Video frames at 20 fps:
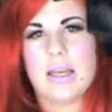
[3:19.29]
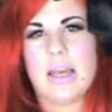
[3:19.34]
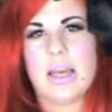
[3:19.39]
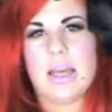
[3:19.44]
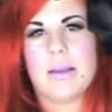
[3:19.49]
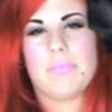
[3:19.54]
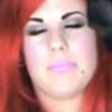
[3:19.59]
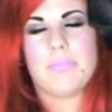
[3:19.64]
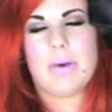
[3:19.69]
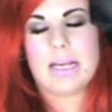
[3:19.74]

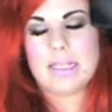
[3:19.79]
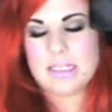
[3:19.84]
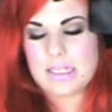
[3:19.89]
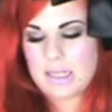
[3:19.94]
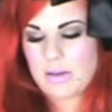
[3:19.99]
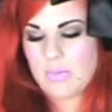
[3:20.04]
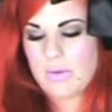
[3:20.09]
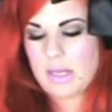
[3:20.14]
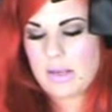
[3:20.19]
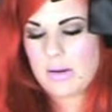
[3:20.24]
It
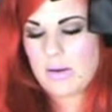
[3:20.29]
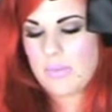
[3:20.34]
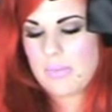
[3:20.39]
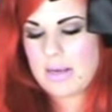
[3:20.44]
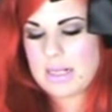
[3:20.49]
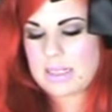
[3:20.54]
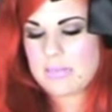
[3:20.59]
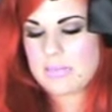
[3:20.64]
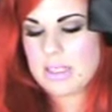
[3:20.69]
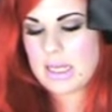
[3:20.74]
basically, when you
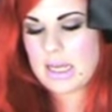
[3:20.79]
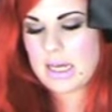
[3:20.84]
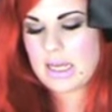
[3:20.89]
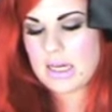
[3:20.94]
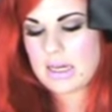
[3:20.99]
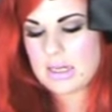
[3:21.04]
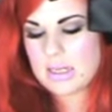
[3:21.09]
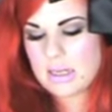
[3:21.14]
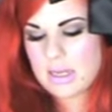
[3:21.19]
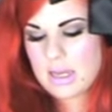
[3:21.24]
mix them
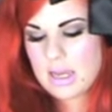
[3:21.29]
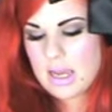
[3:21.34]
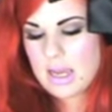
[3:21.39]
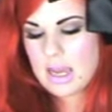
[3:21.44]
together,